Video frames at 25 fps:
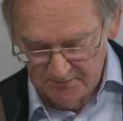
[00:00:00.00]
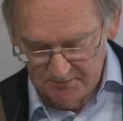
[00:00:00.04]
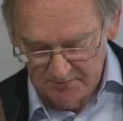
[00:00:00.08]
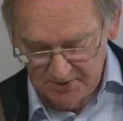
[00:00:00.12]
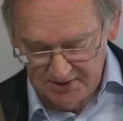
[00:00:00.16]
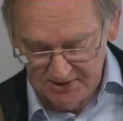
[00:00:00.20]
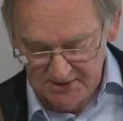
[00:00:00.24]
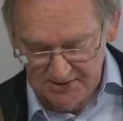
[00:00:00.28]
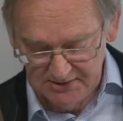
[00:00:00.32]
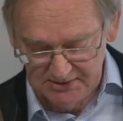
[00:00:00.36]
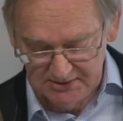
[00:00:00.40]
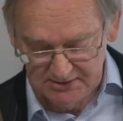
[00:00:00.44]

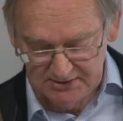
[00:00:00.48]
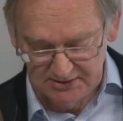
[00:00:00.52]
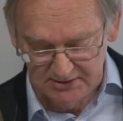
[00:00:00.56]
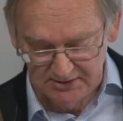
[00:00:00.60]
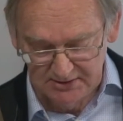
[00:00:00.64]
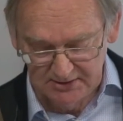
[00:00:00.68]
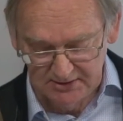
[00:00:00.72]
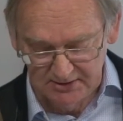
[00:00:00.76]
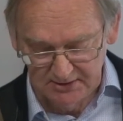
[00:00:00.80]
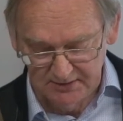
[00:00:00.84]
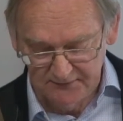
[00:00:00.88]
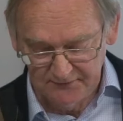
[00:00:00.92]
Bean's
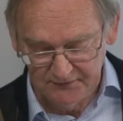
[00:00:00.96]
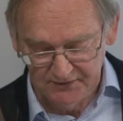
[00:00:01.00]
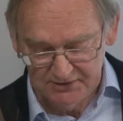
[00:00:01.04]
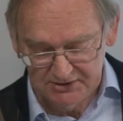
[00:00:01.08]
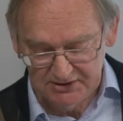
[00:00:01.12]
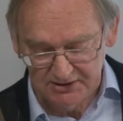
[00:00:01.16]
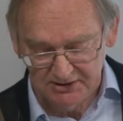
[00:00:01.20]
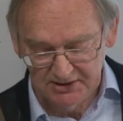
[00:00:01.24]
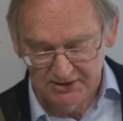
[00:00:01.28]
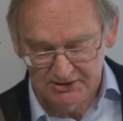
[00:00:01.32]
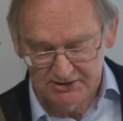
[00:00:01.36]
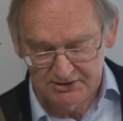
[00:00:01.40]

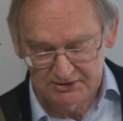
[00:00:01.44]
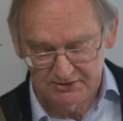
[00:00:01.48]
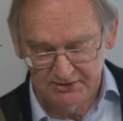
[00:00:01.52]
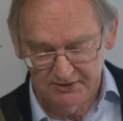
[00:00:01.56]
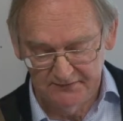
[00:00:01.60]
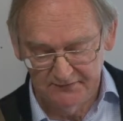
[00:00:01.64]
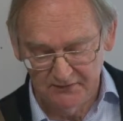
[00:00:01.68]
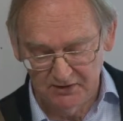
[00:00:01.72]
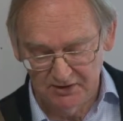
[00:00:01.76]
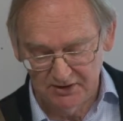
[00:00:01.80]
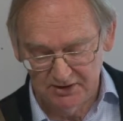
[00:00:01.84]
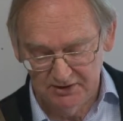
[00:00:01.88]
official
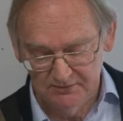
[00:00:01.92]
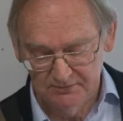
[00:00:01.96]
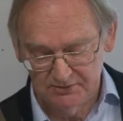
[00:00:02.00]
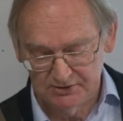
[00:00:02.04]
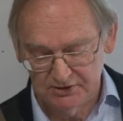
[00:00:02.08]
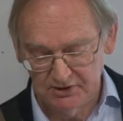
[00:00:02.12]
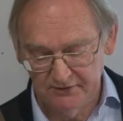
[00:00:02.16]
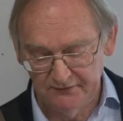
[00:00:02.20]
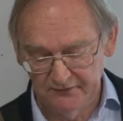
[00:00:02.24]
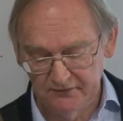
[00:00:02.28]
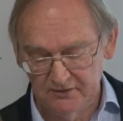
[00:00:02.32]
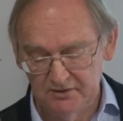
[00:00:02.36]
history
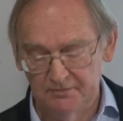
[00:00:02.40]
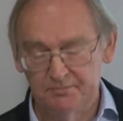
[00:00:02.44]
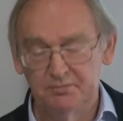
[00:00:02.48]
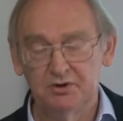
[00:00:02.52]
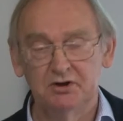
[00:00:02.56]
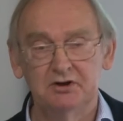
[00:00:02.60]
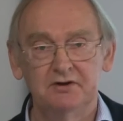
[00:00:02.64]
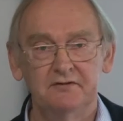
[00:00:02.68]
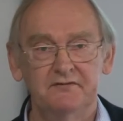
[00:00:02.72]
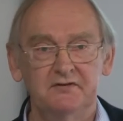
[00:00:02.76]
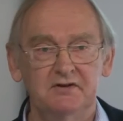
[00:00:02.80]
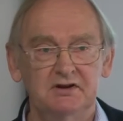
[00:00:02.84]
volumes offer a
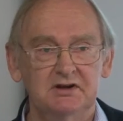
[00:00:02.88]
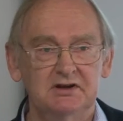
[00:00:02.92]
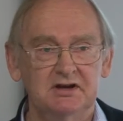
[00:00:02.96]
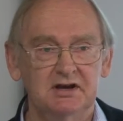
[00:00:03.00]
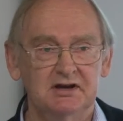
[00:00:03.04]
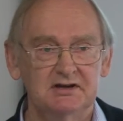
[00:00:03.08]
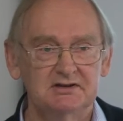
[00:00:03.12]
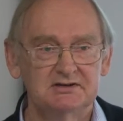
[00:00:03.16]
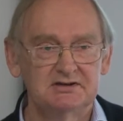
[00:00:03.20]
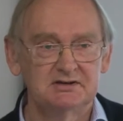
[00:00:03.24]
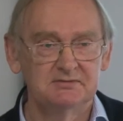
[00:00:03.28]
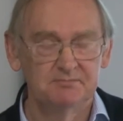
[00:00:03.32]
perfect
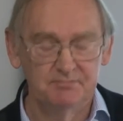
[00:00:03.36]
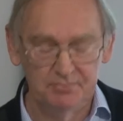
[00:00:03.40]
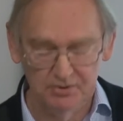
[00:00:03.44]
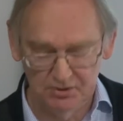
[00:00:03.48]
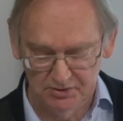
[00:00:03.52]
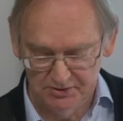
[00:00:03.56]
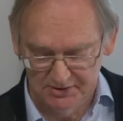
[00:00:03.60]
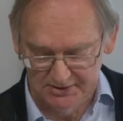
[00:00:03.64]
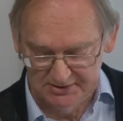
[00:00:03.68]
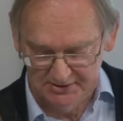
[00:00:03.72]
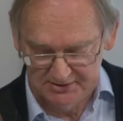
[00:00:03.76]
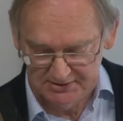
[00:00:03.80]
case in
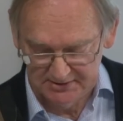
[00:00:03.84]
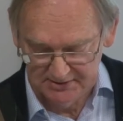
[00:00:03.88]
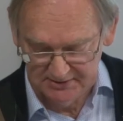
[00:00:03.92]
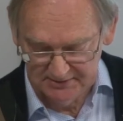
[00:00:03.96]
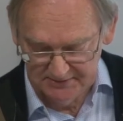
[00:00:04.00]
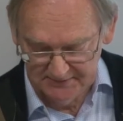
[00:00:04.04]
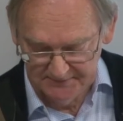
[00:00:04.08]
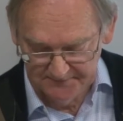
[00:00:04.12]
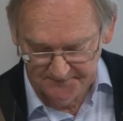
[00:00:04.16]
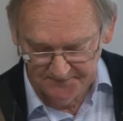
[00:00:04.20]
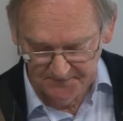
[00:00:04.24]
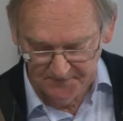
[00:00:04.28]
point.
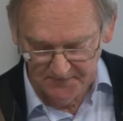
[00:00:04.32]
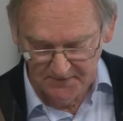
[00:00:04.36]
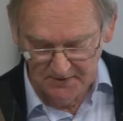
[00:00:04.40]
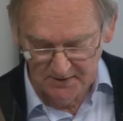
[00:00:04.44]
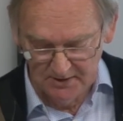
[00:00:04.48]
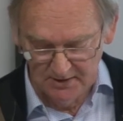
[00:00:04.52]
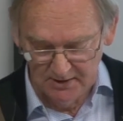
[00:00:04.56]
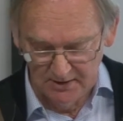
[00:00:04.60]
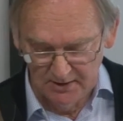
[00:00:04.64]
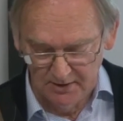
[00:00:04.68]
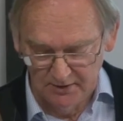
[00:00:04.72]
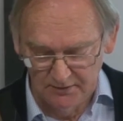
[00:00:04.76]

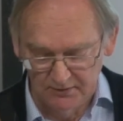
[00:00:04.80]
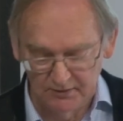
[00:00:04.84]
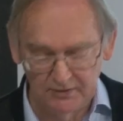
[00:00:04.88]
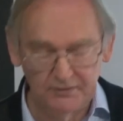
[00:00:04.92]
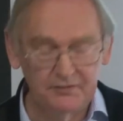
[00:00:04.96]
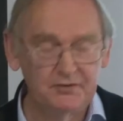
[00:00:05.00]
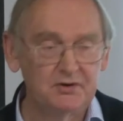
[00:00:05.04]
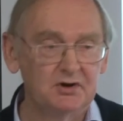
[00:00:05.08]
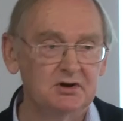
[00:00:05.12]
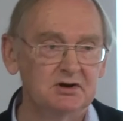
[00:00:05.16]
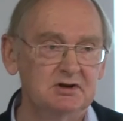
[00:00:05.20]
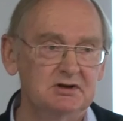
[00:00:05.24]
The
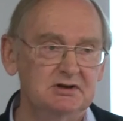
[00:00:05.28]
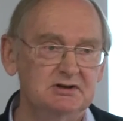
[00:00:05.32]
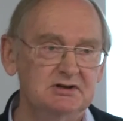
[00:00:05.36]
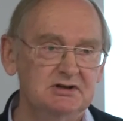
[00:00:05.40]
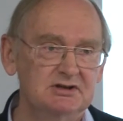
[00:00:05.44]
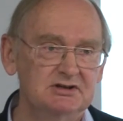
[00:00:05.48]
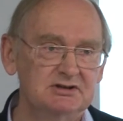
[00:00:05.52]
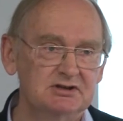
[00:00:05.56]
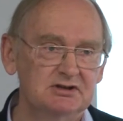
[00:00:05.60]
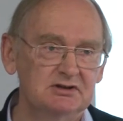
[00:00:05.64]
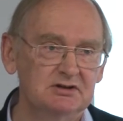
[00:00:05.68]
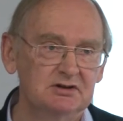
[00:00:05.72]
third
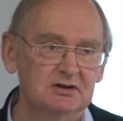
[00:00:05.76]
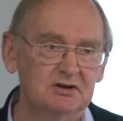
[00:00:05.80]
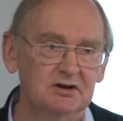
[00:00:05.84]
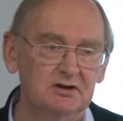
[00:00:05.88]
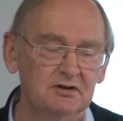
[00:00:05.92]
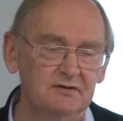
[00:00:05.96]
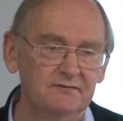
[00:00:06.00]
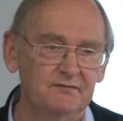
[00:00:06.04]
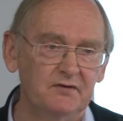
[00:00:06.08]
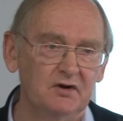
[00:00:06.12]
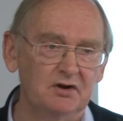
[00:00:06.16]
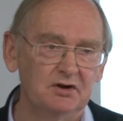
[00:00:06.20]
edition
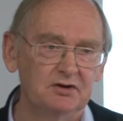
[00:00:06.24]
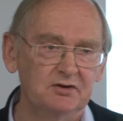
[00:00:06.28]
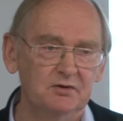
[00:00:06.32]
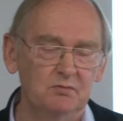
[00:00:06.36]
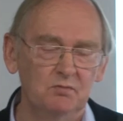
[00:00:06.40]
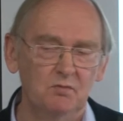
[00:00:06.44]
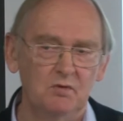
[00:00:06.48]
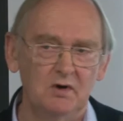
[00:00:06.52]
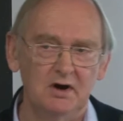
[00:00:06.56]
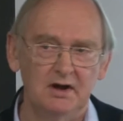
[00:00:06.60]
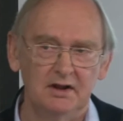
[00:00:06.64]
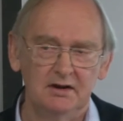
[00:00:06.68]
of
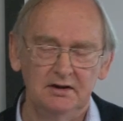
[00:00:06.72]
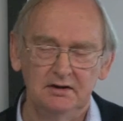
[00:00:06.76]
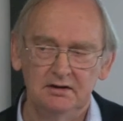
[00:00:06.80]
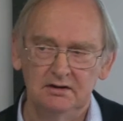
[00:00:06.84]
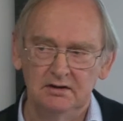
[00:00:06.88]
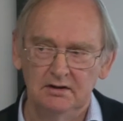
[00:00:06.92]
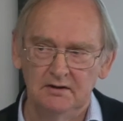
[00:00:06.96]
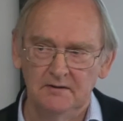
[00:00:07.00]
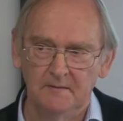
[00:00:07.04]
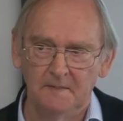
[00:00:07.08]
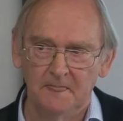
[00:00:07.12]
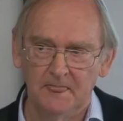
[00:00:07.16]
Volume 1,
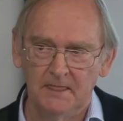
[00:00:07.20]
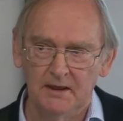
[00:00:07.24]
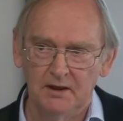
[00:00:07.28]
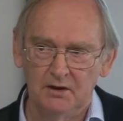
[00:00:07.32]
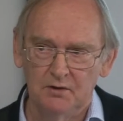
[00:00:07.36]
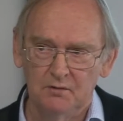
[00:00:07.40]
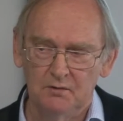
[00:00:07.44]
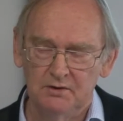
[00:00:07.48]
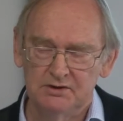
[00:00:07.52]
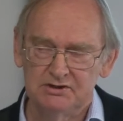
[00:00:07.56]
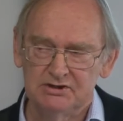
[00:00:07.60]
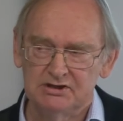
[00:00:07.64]

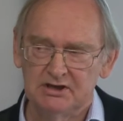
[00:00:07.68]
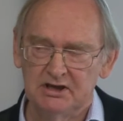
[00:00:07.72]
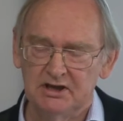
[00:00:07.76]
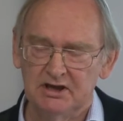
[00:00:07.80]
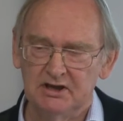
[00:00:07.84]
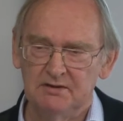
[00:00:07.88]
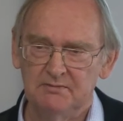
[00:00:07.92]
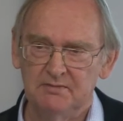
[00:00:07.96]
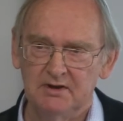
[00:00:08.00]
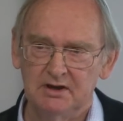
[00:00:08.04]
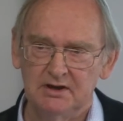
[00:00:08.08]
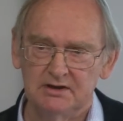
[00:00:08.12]
which
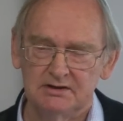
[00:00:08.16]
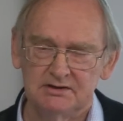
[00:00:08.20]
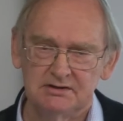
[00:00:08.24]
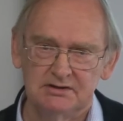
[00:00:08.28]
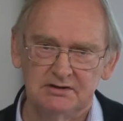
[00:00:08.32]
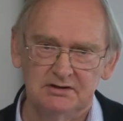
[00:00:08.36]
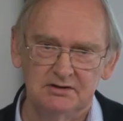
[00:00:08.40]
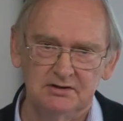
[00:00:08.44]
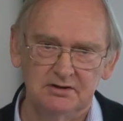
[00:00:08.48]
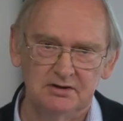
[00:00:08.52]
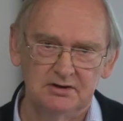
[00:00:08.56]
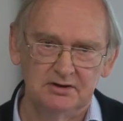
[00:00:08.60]
came out
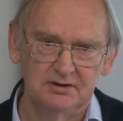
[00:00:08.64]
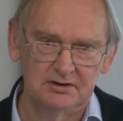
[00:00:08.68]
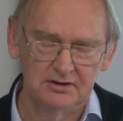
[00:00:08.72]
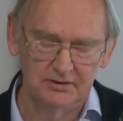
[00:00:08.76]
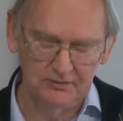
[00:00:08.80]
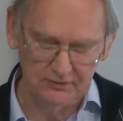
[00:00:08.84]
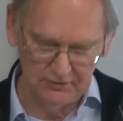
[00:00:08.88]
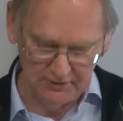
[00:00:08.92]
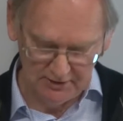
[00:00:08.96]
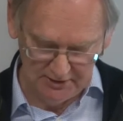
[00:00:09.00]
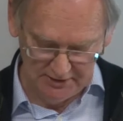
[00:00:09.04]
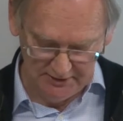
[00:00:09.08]
in
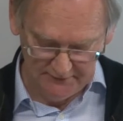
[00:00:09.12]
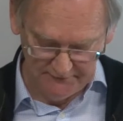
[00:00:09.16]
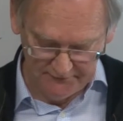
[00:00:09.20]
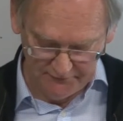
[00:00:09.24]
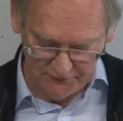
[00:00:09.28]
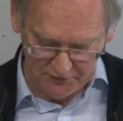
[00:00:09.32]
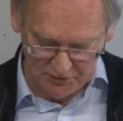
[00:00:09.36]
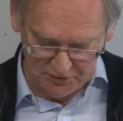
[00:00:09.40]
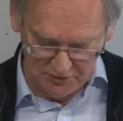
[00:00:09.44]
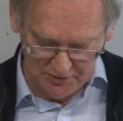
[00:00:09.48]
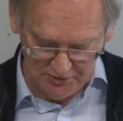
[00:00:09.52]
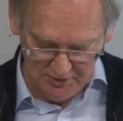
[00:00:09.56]

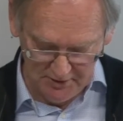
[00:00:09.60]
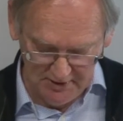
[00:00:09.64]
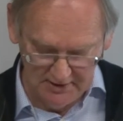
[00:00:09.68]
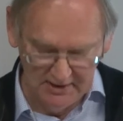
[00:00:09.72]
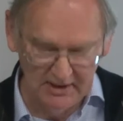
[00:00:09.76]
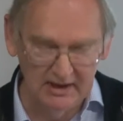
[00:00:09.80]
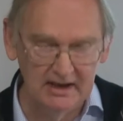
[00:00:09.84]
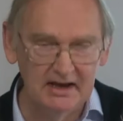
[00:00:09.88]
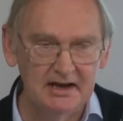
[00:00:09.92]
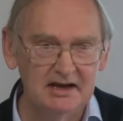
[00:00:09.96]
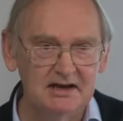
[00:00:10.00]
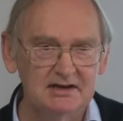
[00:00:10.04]
1934,
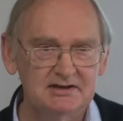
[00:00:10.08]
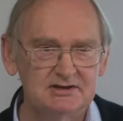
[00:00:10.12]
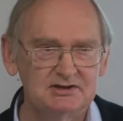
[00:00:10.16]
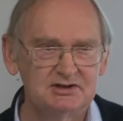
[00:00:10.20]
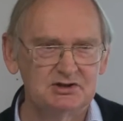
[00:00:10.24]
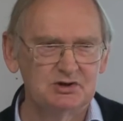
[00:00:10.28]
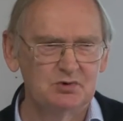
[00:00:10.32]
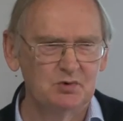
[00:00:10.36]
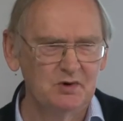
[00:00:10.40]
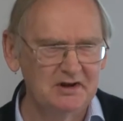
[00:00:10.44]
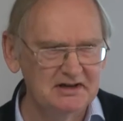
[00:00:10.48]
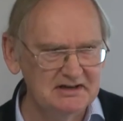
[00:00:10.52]
has
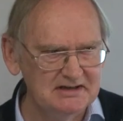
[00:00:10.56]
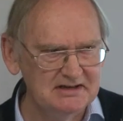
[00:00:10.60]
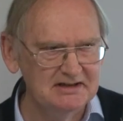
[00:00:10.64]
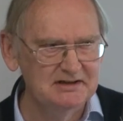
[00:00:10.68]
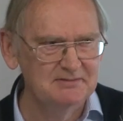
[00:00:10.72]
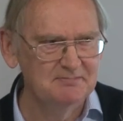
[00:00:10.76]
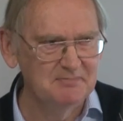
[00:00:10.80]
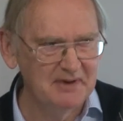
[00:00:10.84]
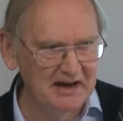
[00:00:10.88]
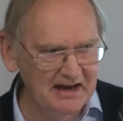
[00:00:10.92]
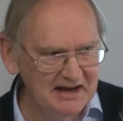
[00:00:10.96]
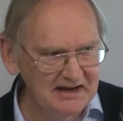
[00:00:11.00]

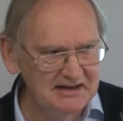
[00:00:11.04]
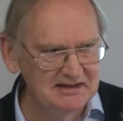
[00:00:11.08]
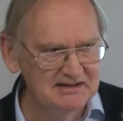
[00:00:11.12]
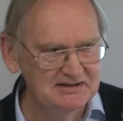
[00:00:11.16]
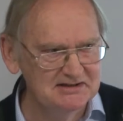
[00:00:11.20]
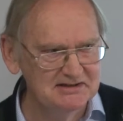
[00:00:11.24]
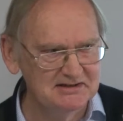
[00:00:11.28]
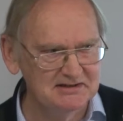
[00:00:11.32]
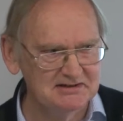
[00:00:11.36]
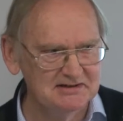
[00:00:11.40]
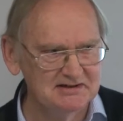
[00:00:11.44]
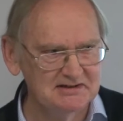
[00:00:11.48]
20
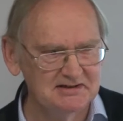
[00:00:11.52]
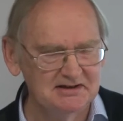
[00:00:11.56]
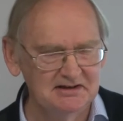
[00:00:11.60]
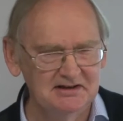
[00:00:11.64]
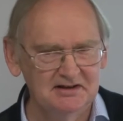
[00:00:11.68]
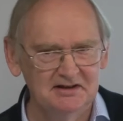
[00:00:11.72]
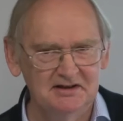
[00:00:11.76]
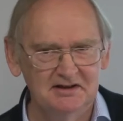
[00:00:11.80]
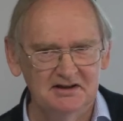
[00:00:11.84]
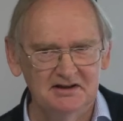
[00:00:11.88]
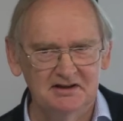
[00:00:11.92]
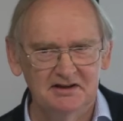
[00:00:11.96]
pages
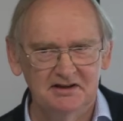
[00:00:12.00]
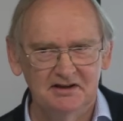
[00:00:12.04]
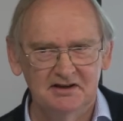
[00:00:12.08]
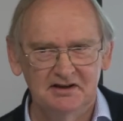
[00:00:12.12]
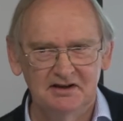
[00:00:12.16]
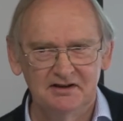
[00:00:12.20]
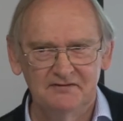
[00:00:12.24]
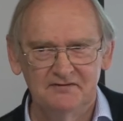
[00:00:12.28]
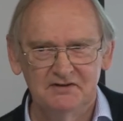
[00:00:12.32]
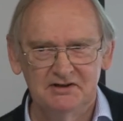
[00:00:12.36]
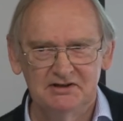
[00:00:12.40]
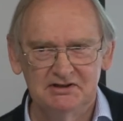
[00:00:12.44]

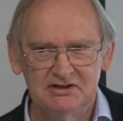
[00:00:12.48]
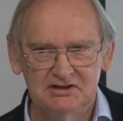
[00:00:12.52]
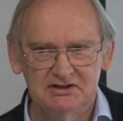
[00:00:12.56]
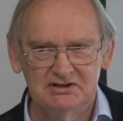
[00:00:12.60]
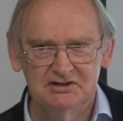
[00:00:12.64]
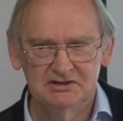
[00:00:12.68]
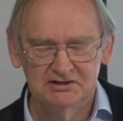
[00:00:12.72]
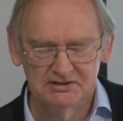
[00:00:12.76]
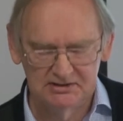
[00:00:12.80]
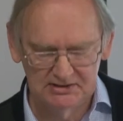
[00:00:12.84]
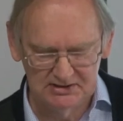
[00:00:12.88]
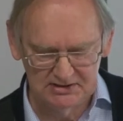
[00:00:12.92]
of
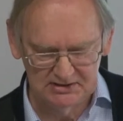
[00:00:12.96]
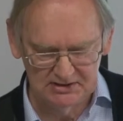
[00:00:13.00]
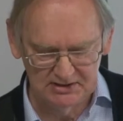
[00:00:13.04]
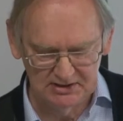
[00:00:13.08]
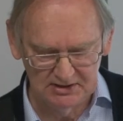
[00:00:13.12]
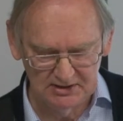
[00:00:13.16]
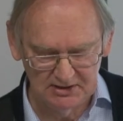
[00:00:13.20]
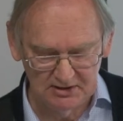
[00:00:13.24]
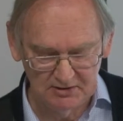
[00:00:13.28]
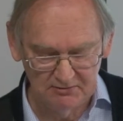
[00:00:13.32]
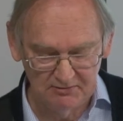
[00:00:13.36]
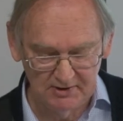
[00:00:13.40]
additions
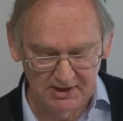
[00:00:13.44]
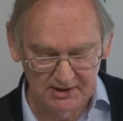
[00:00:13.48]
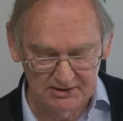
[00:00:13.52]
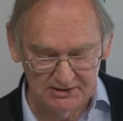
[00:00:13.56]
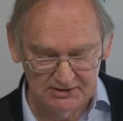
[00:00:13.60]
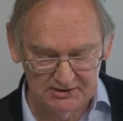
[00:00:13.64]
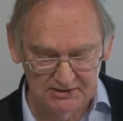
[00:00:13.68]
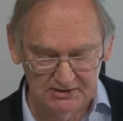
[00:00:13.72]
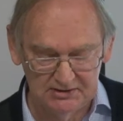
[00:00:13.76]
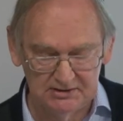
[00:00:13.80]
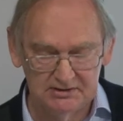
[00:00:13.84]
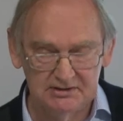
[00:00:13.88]
and
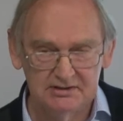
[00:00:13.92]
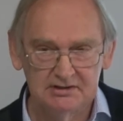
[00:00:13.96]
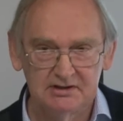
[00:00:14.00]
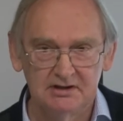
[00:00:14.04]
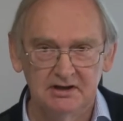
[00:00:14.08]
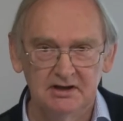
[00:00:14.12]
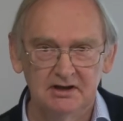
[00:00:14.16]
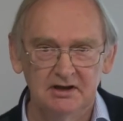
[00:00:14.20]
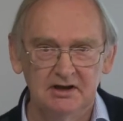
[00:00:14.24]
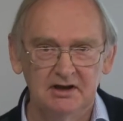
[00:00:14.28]
corrections